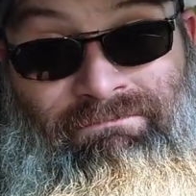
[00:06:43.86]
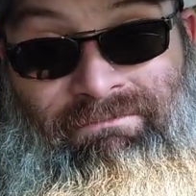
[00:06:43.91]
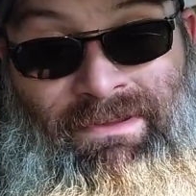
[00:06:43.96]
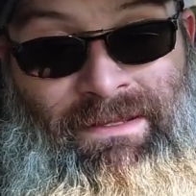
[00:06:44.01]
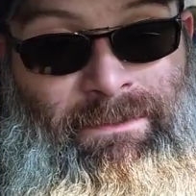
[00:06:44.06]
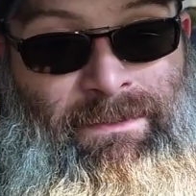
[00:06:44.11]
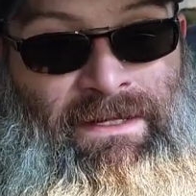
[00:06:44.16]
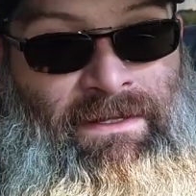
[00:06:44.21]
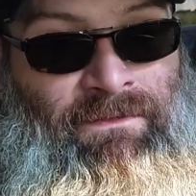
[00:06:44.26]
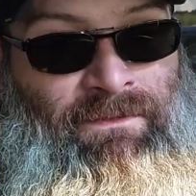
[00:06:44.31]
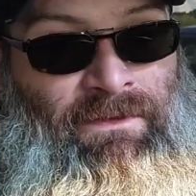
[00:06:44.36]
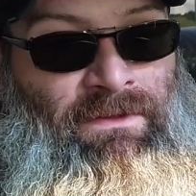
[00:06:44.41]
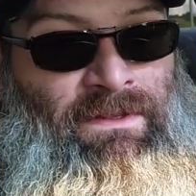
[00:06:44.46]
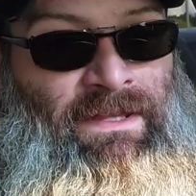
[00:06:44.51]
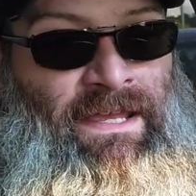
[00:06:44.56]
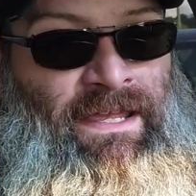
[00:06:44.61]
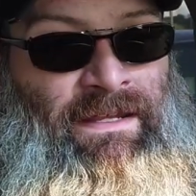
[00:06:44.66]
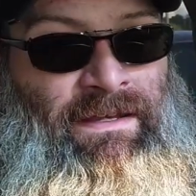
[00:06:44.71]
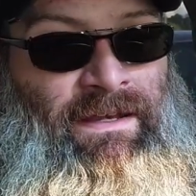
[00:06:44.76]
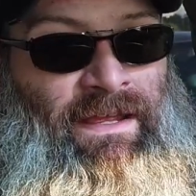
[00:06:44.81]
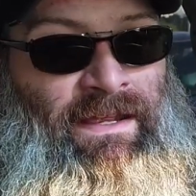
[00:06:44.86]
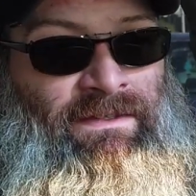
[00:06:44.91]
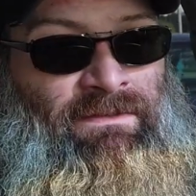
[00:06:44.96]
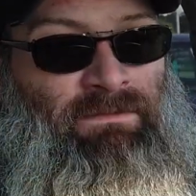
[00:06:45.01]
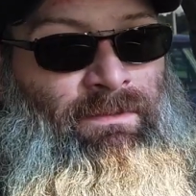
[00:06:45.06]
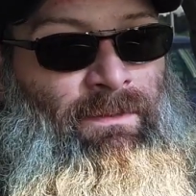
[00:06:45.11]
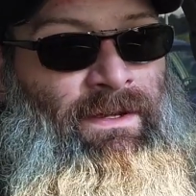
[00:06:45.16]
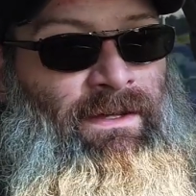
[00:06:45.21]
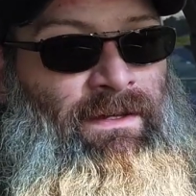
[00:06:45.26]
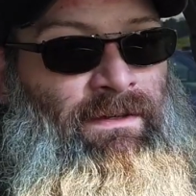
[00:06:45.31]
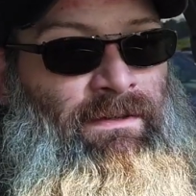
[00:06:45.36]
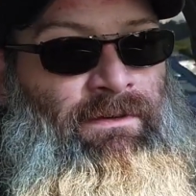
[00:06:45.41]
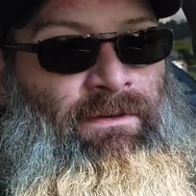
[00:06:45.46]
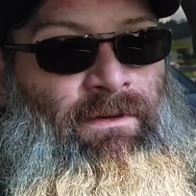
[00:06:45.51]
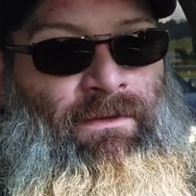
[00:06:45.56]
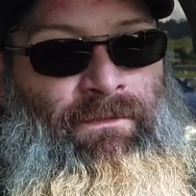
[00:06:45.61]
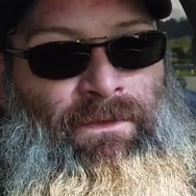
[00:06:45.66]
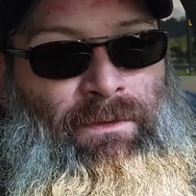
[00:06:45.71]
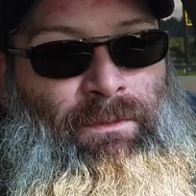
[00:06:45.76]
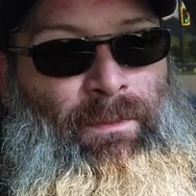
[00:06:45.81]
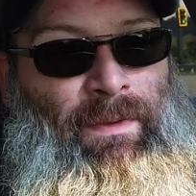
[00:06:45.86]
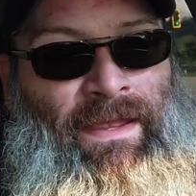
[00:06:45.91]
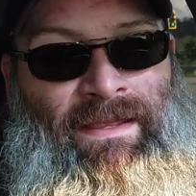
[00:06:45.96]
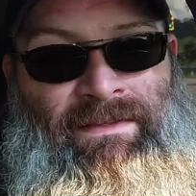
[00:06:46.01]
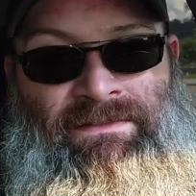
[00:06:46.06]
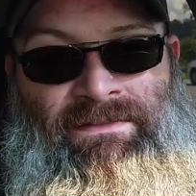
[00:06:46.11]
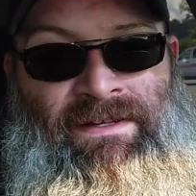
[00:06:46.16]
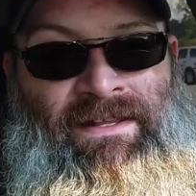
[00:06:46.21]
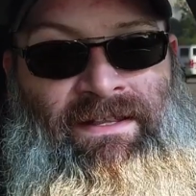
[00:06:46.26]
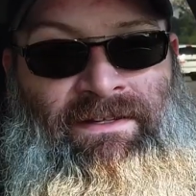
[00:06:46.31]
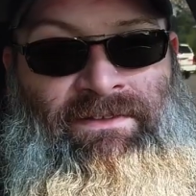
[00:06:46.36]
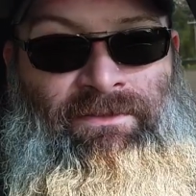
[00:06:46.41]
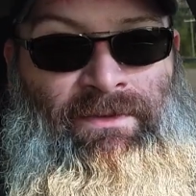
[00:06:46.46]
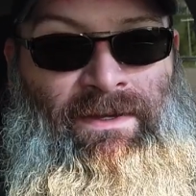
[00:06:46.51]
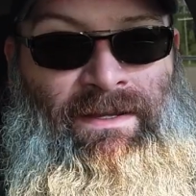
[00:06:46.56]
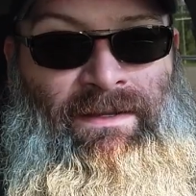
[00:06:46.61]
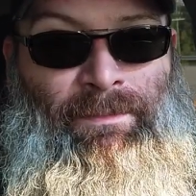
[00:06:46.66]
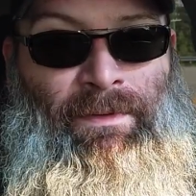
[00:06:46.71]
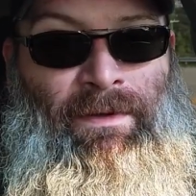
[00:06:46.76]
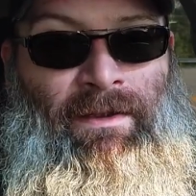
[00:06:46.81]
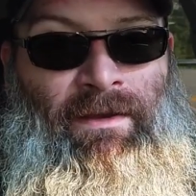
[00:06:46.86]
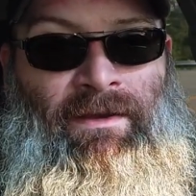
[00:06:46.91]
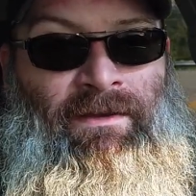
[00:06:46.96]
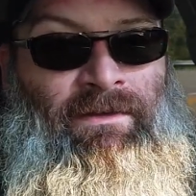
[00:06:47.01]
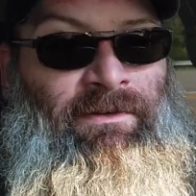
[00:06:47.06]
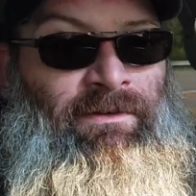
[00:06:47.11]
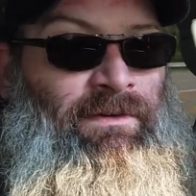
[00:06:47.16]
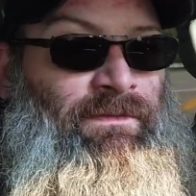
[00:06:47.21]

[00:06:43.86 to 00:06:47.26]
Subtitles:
I mean, if you lay a nice weld, or if you pass an x-ray part,